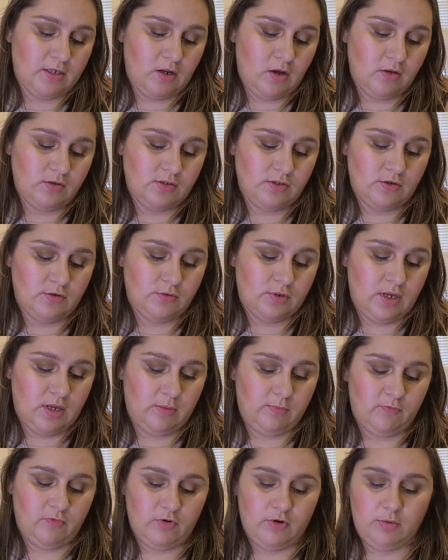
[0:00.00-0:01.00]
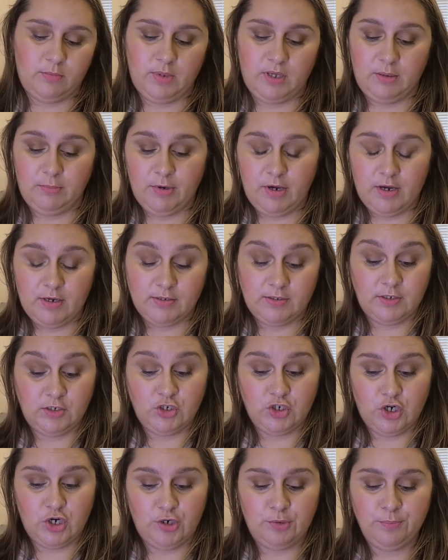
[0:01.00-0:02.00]
also came from a
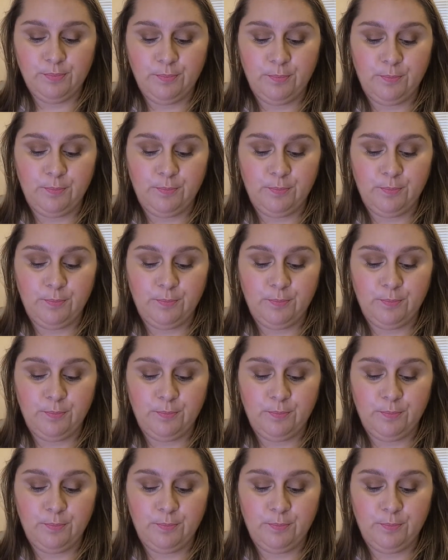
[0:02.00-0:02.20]
BoxyCharm.